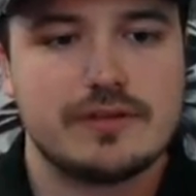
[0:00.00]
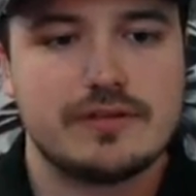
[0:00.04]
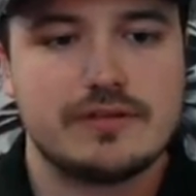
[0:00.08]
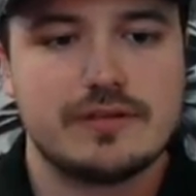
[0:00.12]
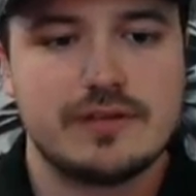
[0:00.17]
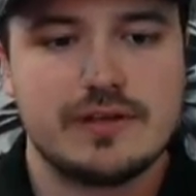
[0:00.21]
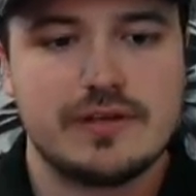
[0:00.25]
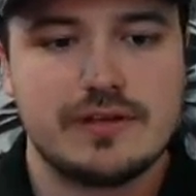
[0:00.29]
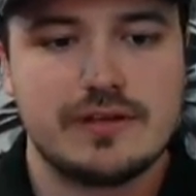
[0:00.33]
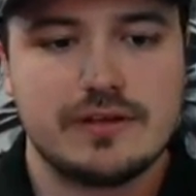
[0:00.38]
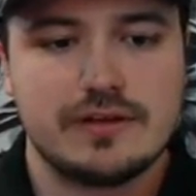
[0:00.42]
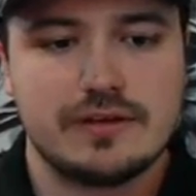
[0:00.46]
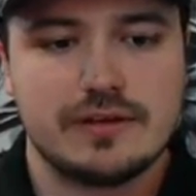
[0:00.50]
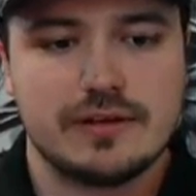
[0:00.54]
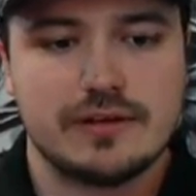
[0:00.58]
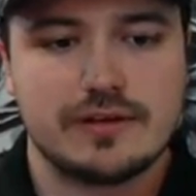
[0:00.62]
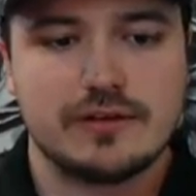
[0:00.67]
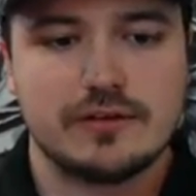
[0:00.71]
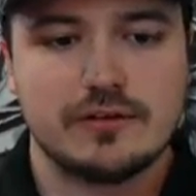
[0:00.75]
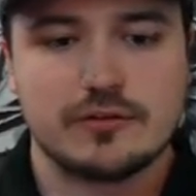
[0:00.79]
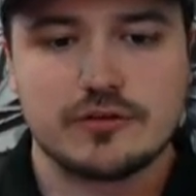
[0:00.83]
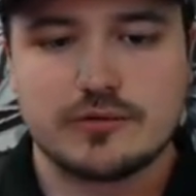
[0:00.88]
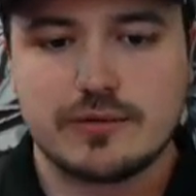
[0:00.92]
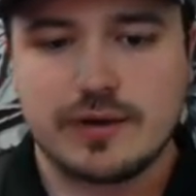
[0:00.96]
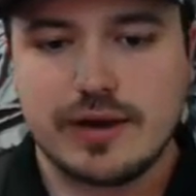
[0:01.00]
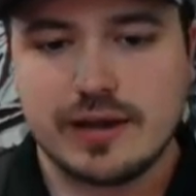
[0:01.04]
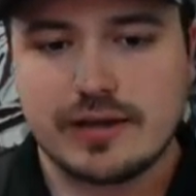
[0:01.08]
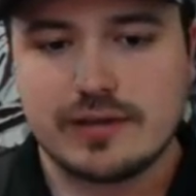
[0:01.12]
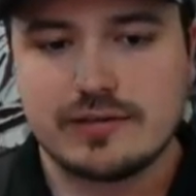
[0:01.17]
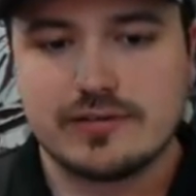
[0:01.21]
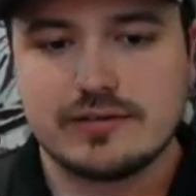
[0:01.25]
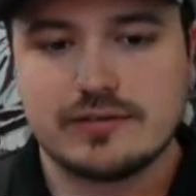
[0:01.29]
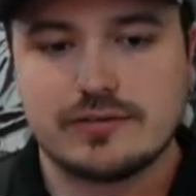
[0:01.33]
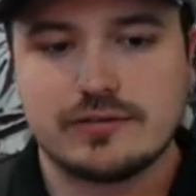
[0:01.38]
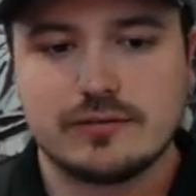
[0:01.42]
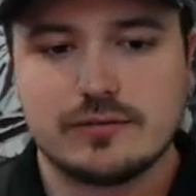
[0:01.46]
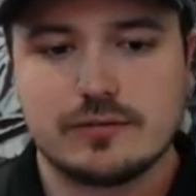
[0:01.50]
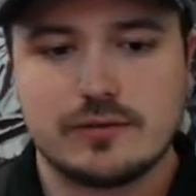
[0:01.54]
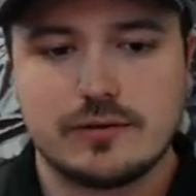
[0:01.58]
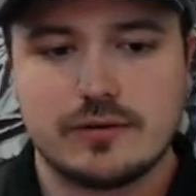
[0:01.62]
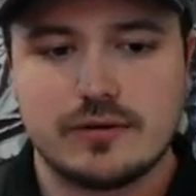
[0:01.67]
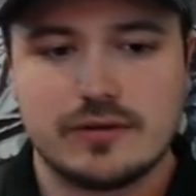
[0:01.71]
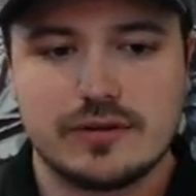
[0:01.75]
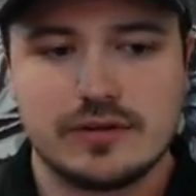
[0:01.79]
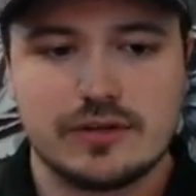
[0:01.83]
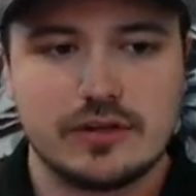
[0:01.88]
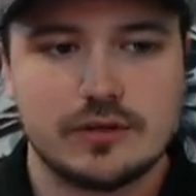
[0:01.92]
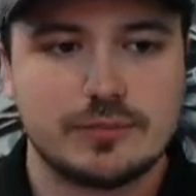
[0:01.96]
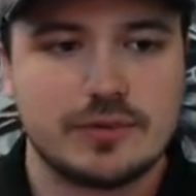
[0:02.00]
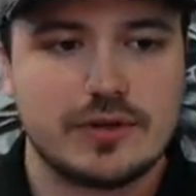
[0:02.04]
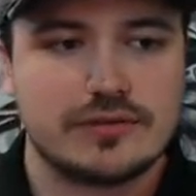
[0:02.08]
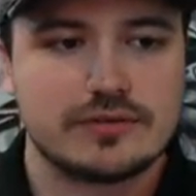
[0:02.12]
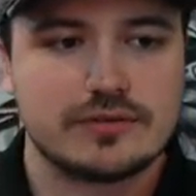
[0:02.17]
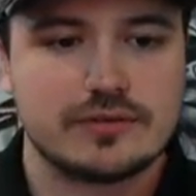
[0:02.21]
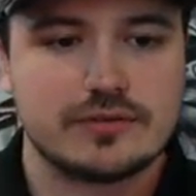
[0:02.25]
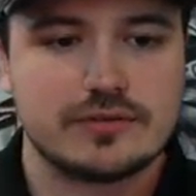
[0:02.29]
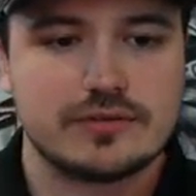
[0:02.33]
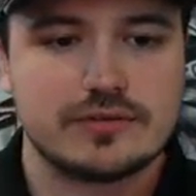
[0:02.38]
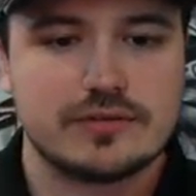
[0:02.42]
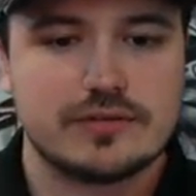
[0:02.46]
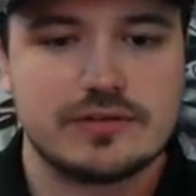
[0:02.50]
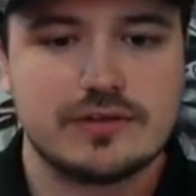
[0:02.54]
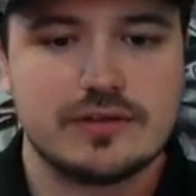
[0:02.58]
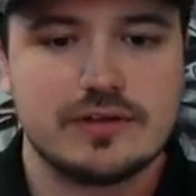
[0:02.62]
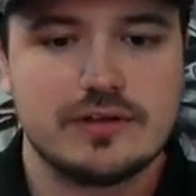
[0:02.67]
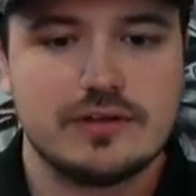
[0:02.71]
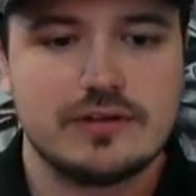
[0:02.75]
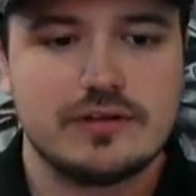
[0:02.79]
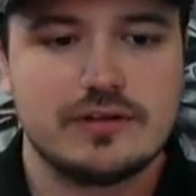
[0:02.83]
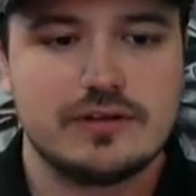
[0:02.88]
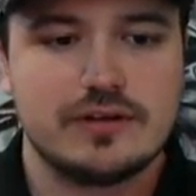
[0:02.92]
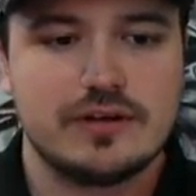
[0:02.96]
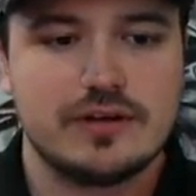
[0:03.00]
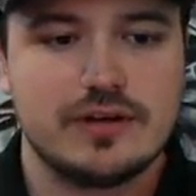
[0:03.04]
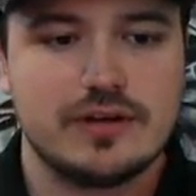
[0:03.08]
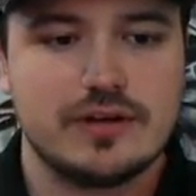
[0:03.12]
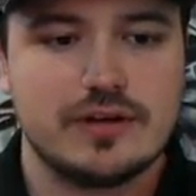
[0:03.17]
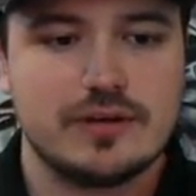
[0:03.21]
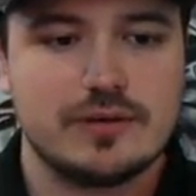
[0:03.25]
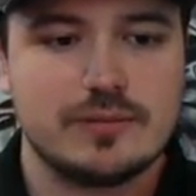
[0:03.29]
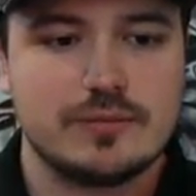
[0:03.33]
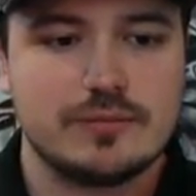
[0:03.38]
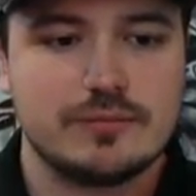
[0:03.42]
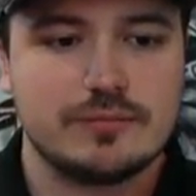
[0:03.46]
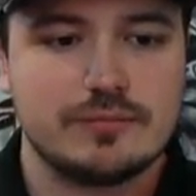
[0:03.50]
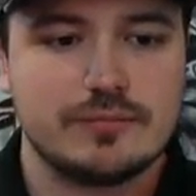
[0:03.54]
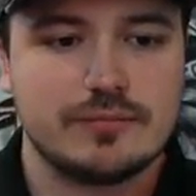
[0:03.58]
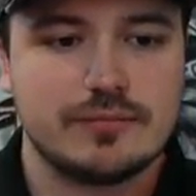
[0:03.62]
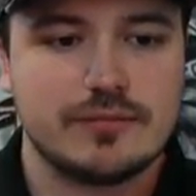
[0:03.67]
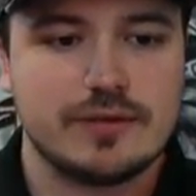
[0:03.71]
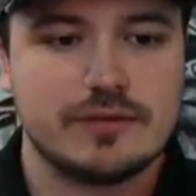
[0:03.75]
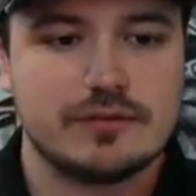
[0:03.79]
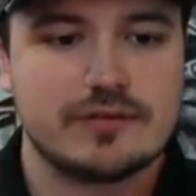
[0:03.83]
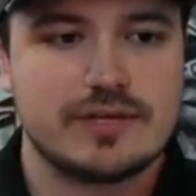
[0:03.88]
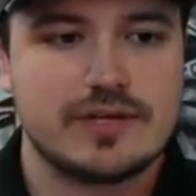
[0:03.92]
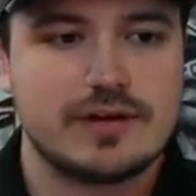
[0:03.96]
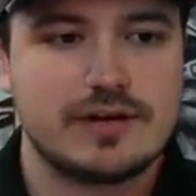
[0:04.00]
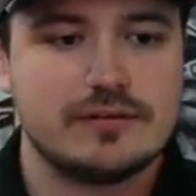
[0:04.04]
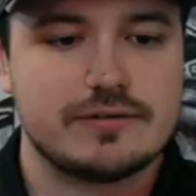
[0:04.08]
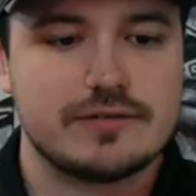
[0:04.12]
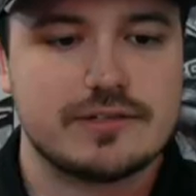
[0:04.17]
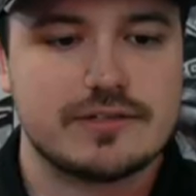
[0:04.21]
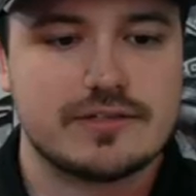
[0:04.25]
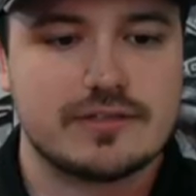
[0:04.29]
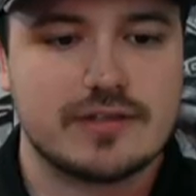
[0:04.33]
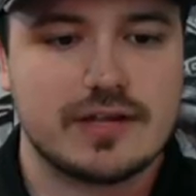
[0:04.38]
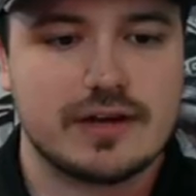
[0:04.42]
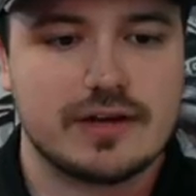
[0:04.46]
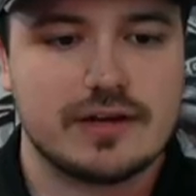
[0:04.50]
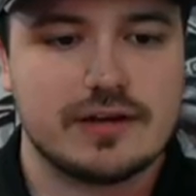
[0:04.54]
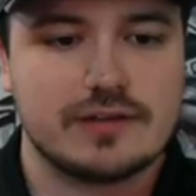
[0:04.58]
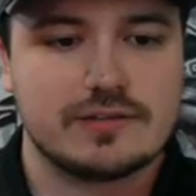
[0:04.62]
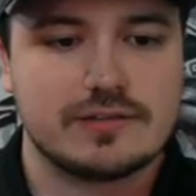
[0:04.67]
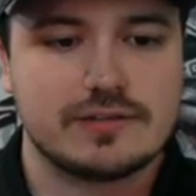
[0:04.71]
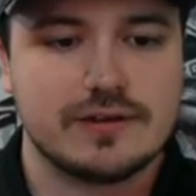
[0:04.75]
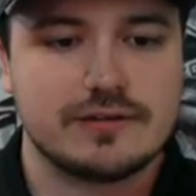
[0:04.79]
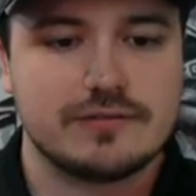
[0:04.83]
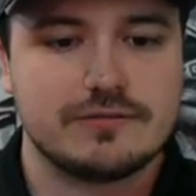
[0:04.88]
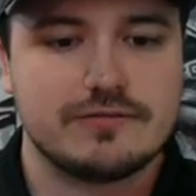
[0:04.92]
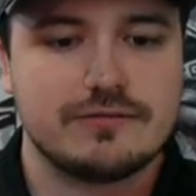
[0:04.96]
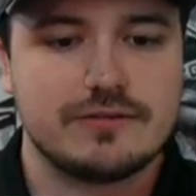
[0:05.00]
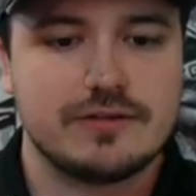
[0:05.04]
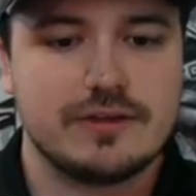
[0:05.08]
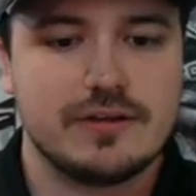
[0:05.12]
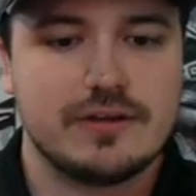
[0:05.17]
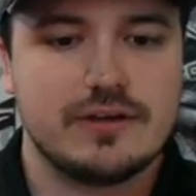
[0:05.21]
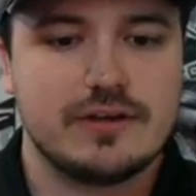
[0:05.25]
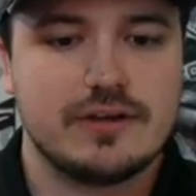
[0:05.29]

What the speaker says: the guild treks or the guild puzzles, guild challenges, that kind of stuff.